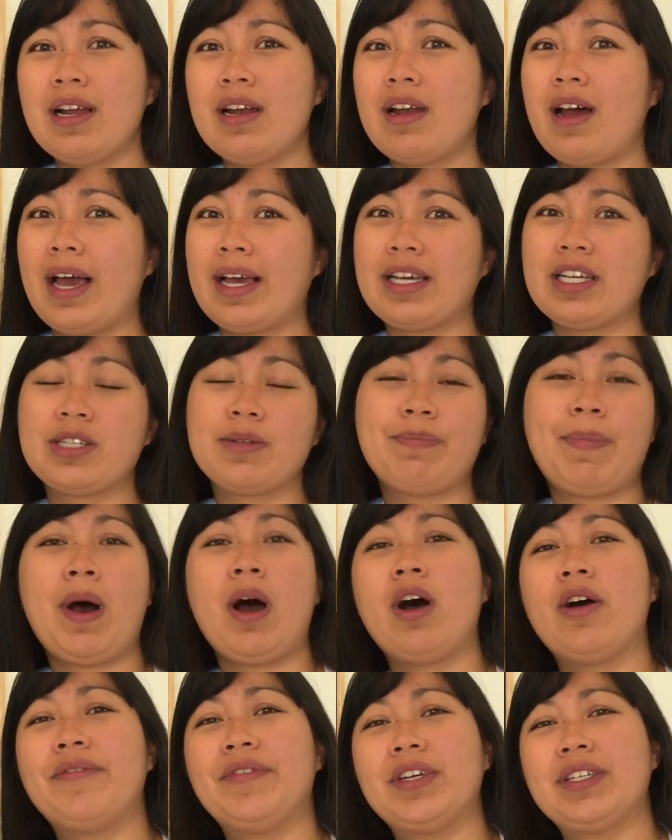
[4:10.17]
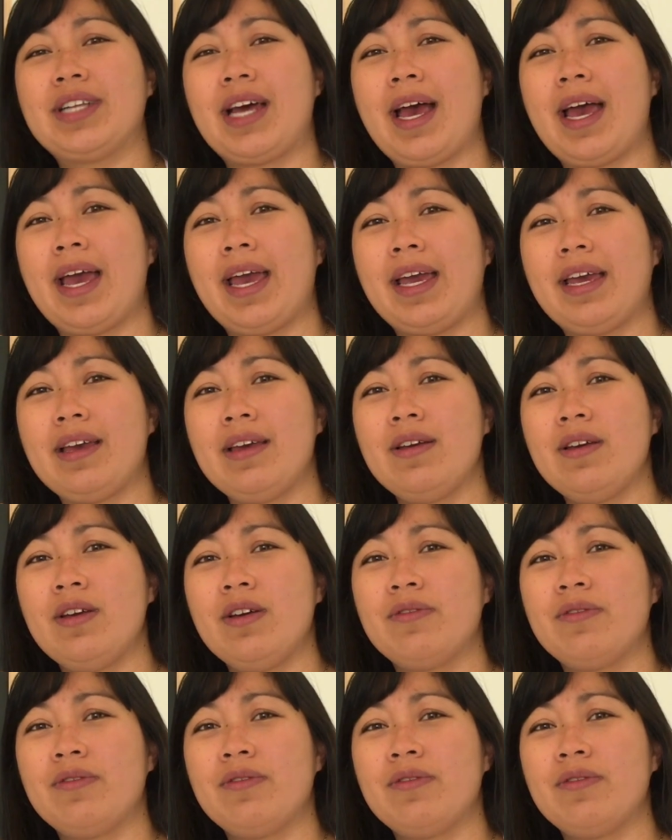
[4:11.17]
like it's part of your day